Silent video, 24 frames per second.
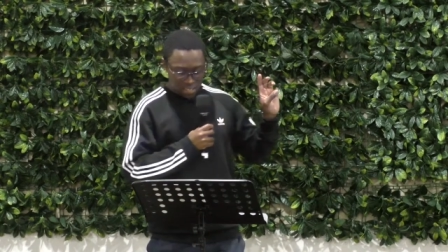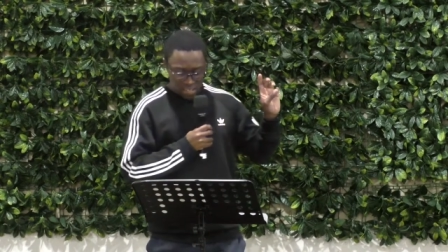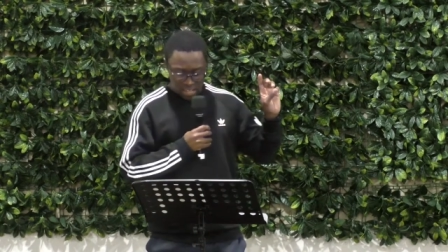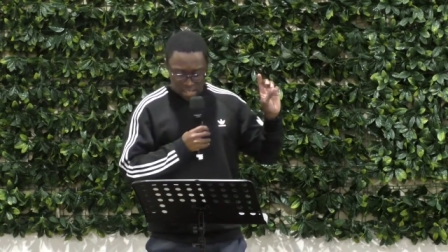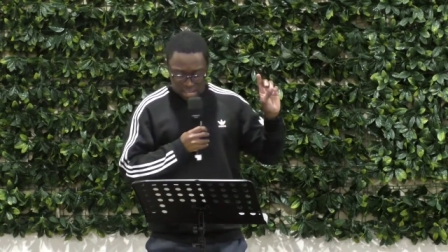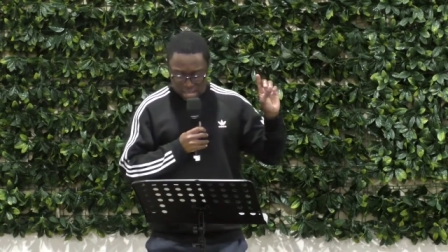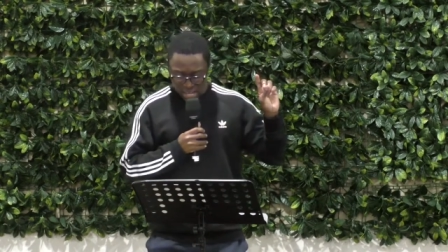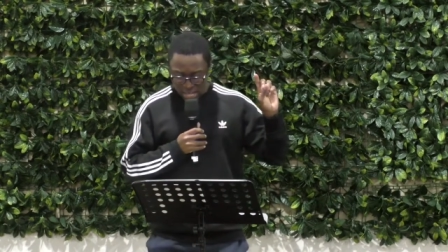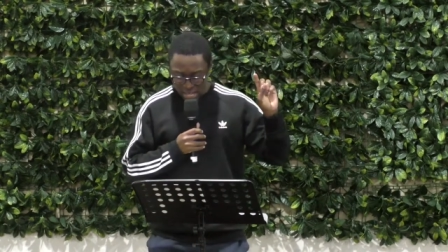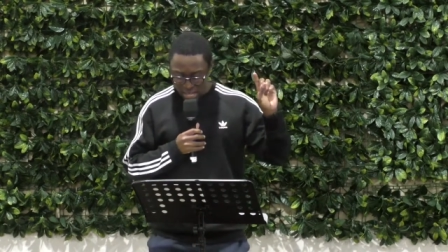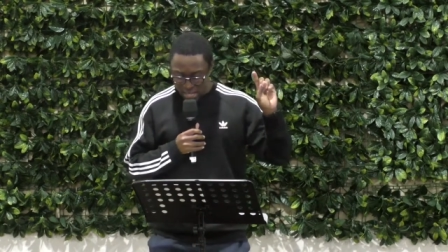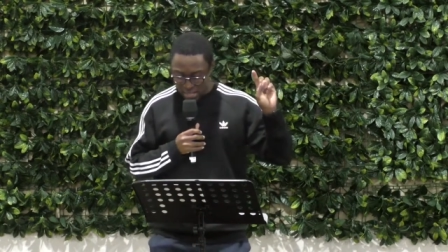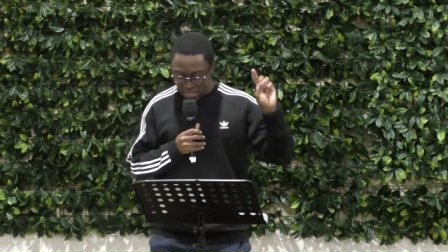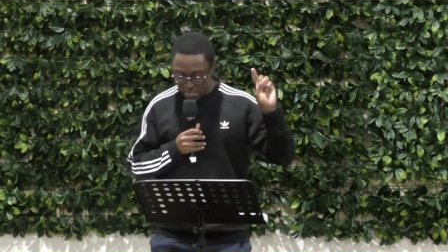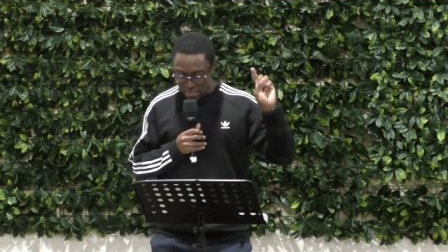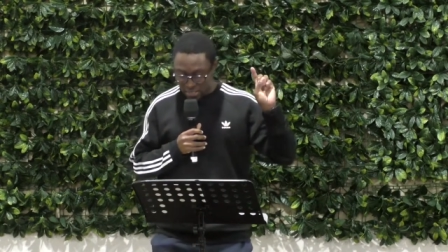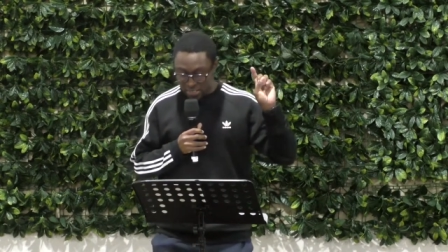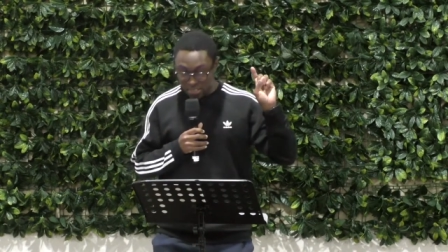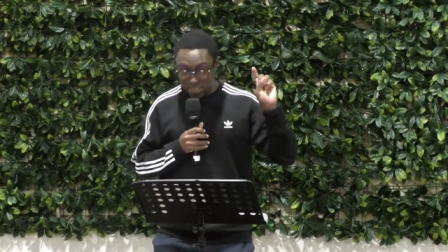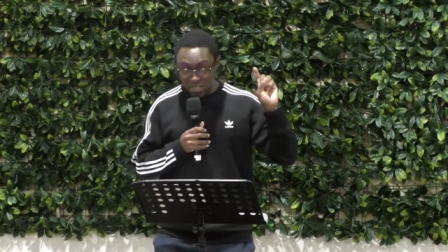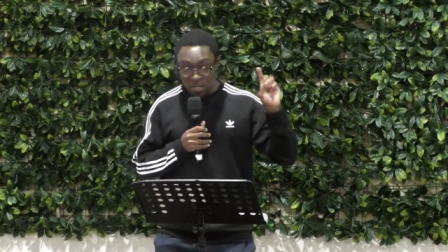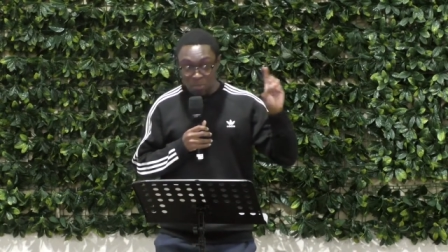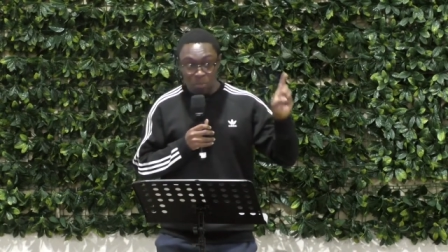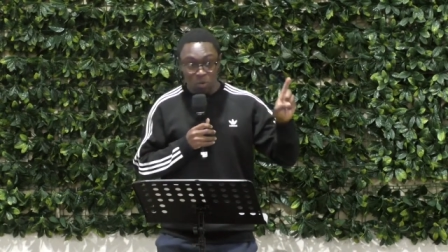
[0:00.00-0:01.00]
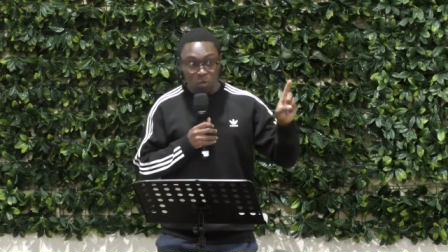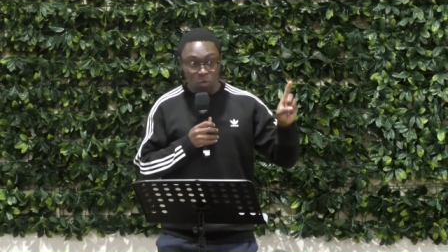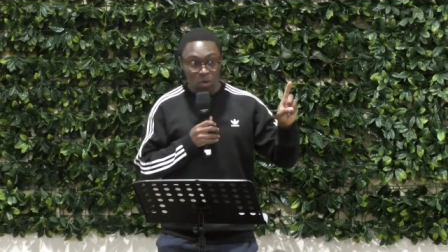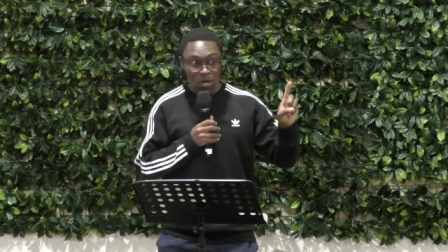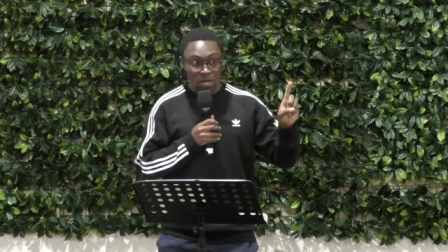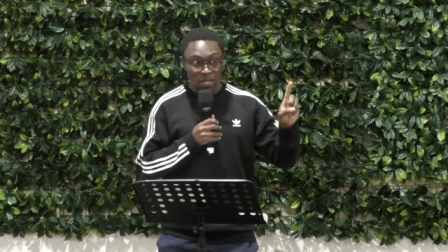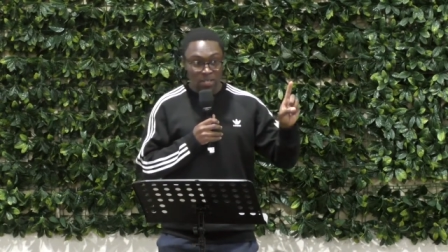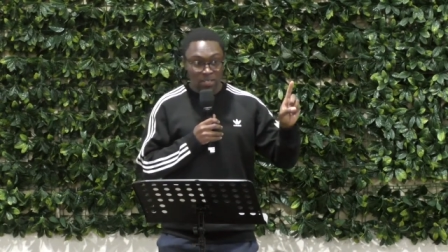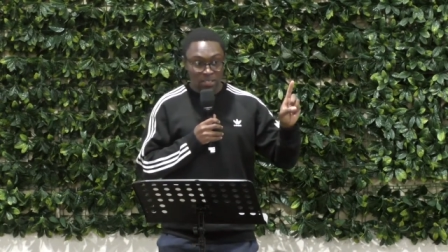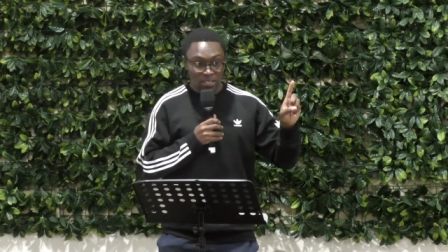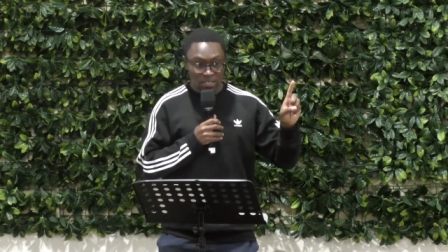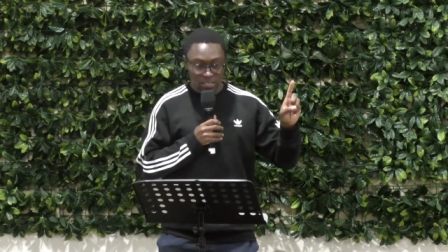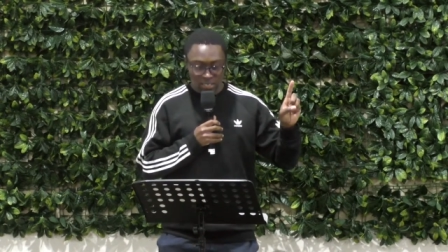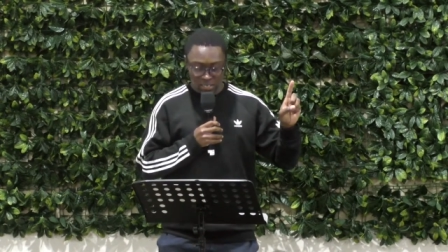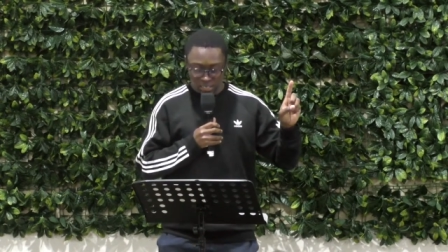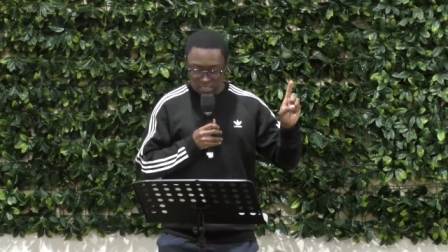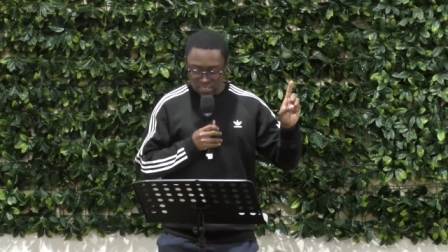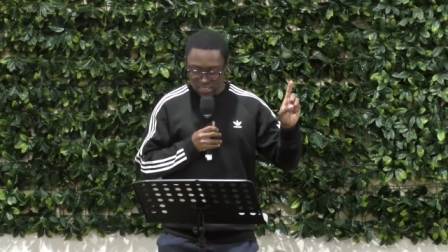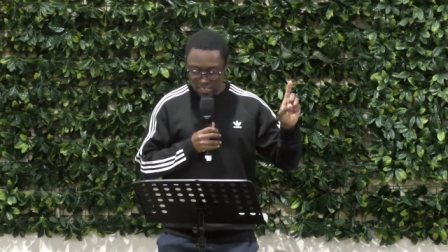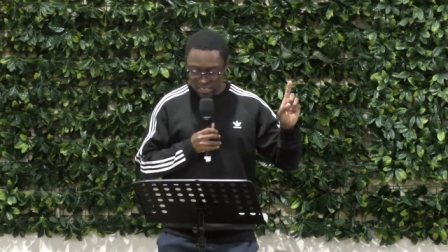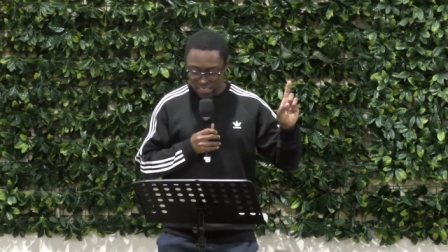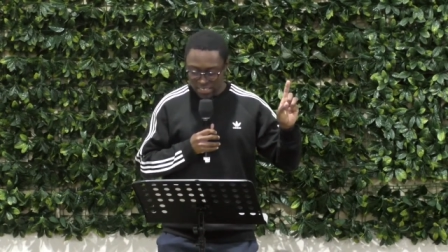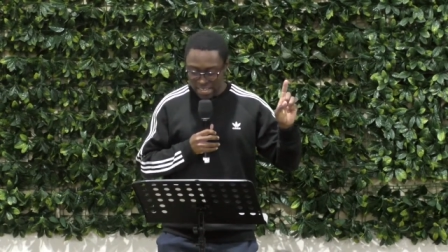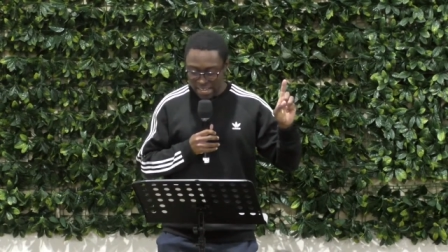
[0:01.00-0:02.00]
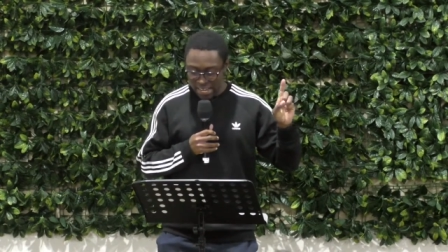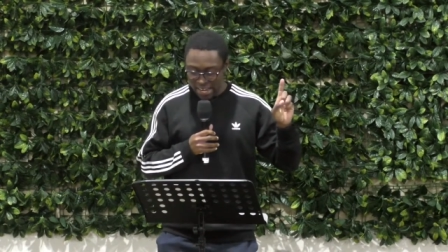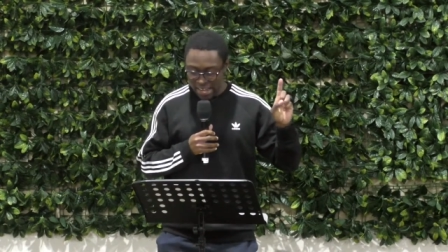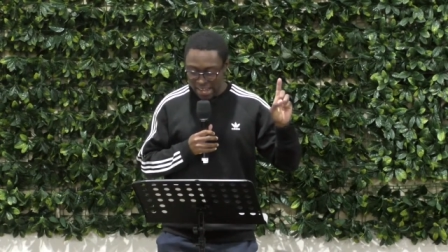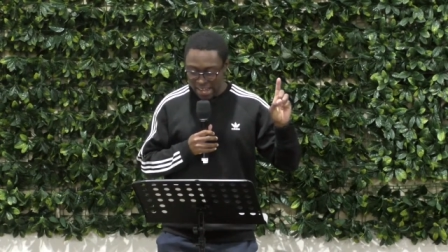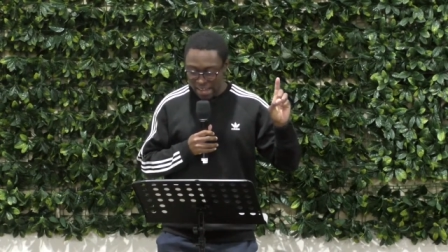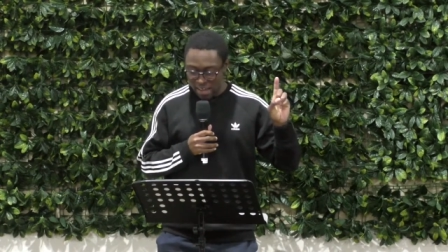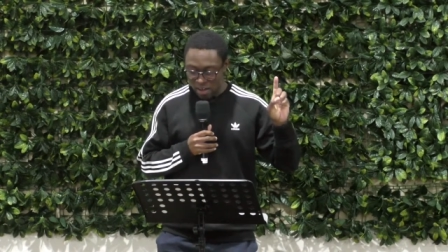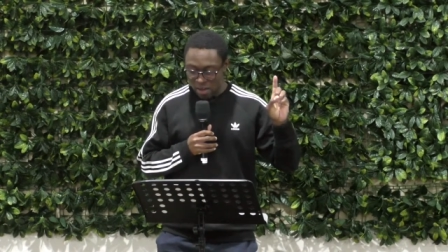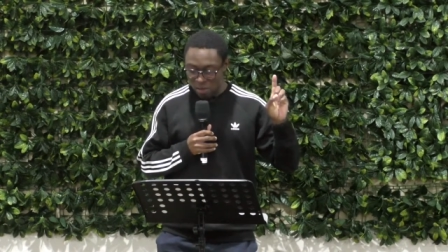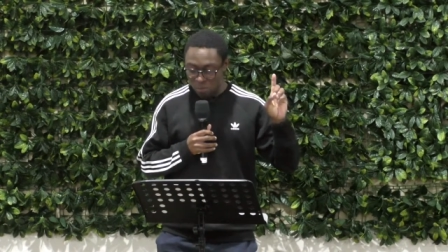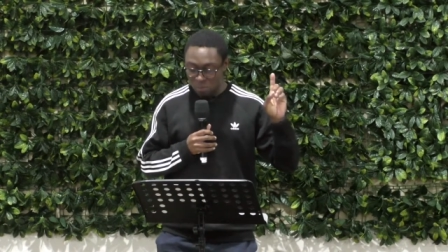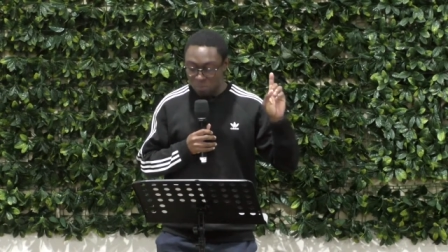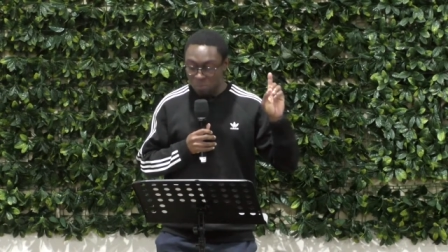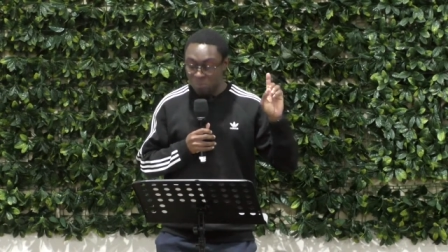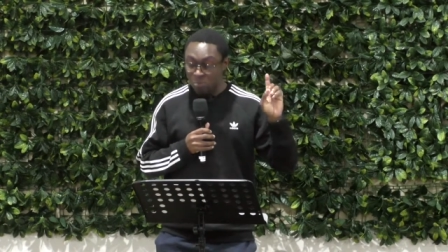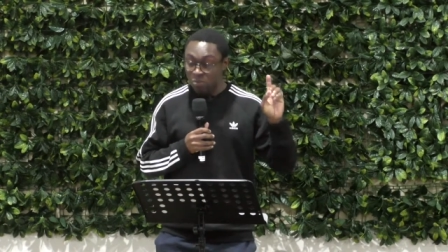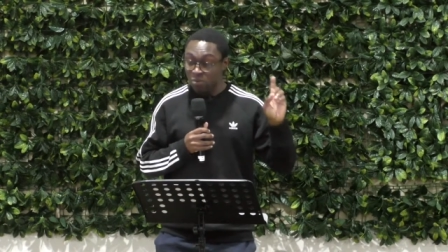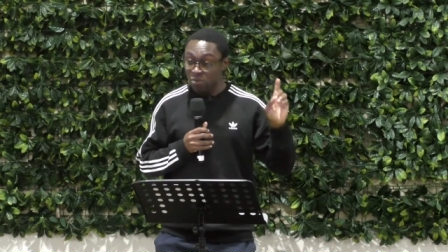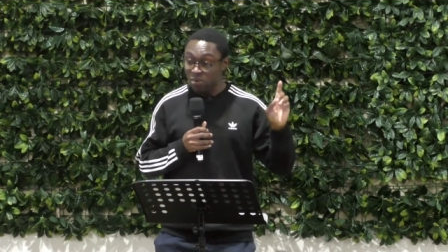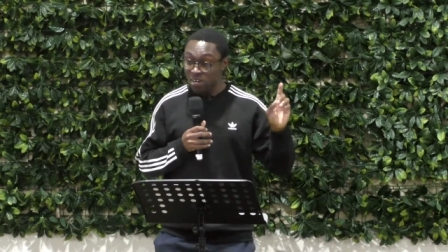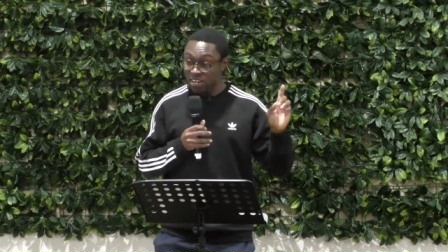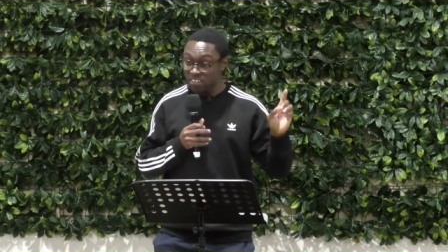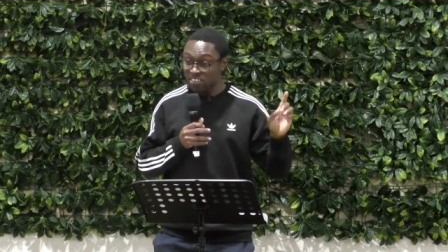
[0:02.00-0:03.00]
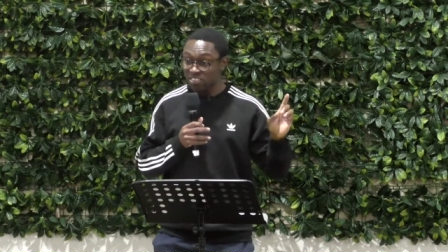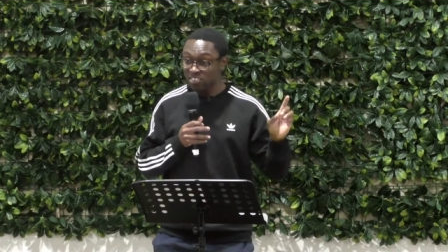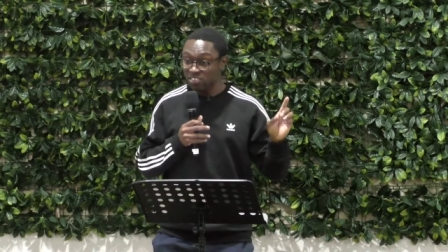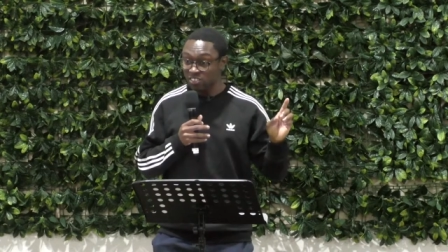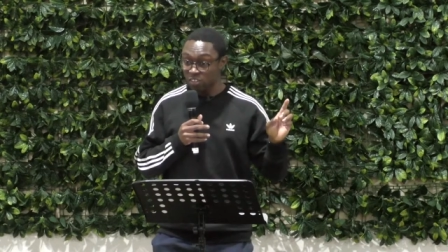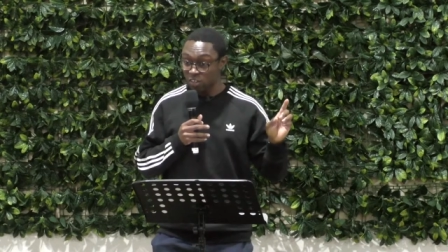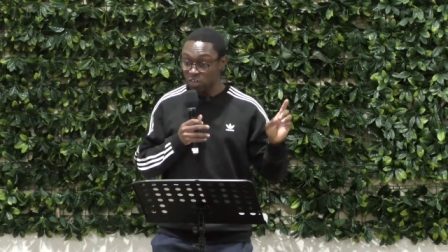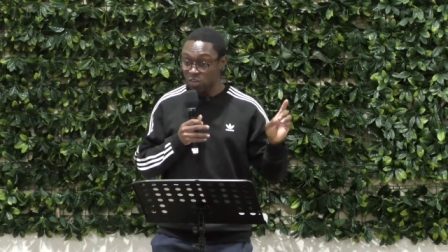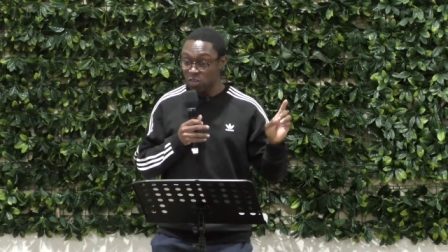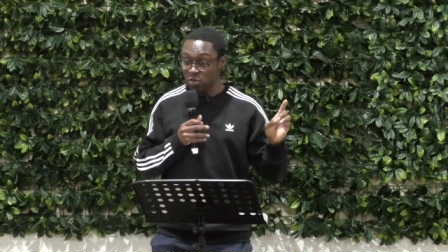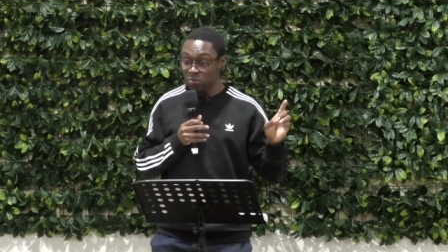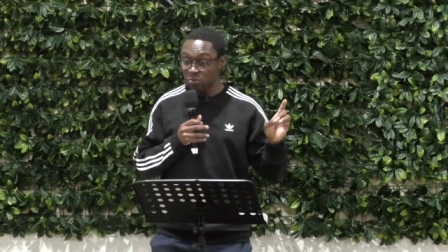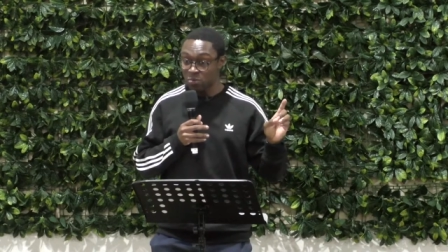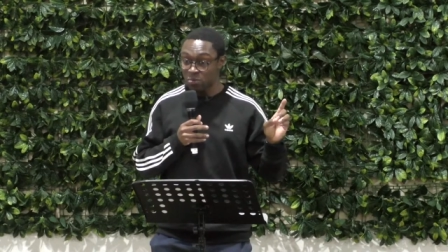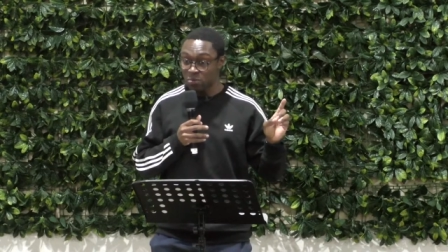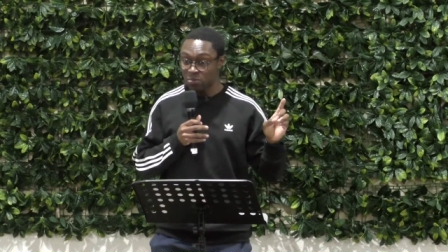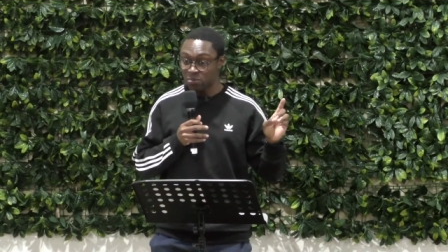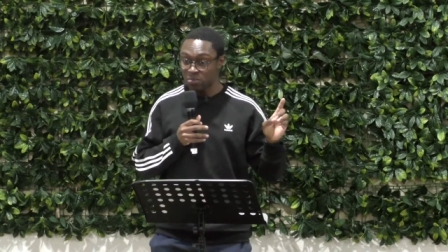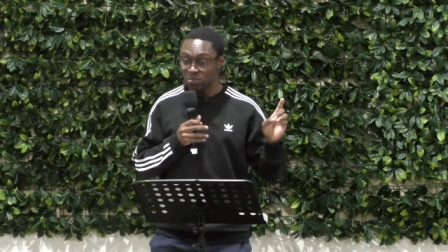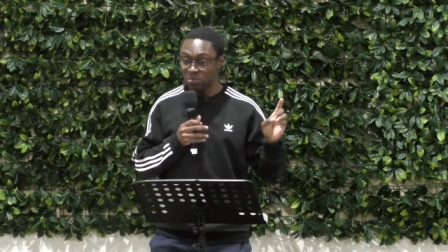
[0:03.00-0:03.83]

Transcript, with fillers: Uh, number one, that our precious hope